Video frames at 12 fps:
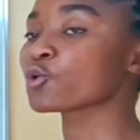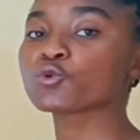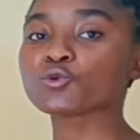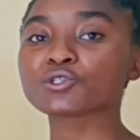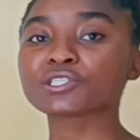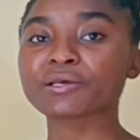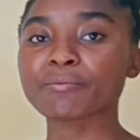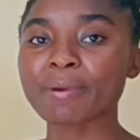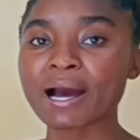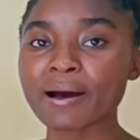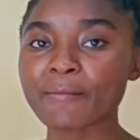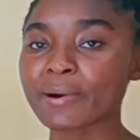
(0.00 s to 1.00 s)

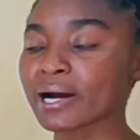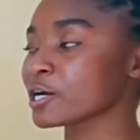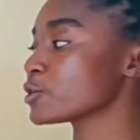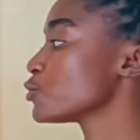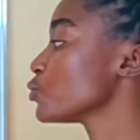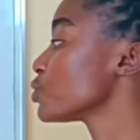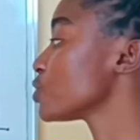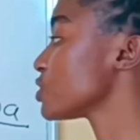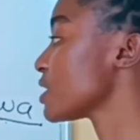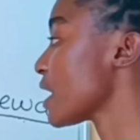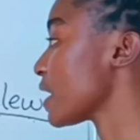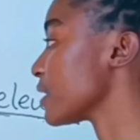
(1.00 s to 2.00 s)
Kusimama, to
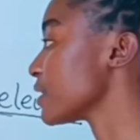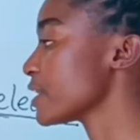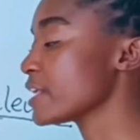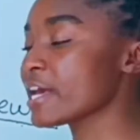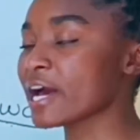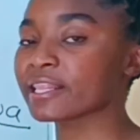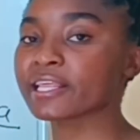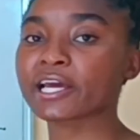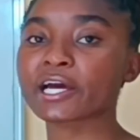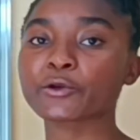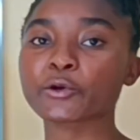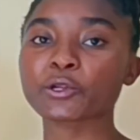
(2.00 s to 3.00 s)
stand. Yeah, they
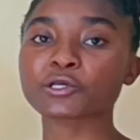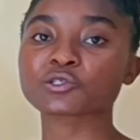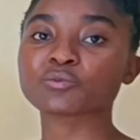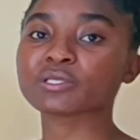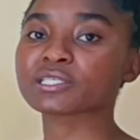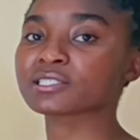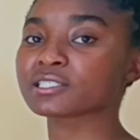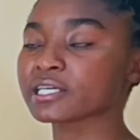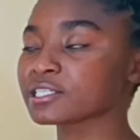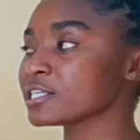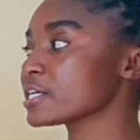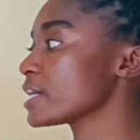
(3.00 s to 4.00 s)
can always be
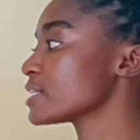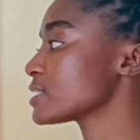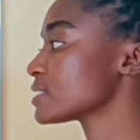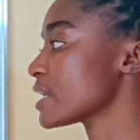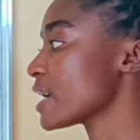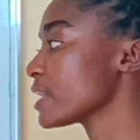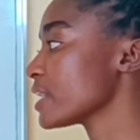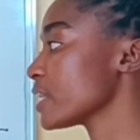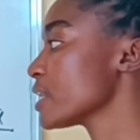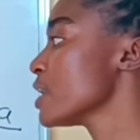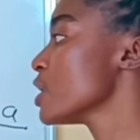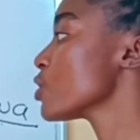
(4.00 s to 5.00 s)
sitting and
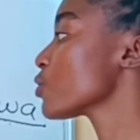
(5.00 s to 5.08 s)
standing.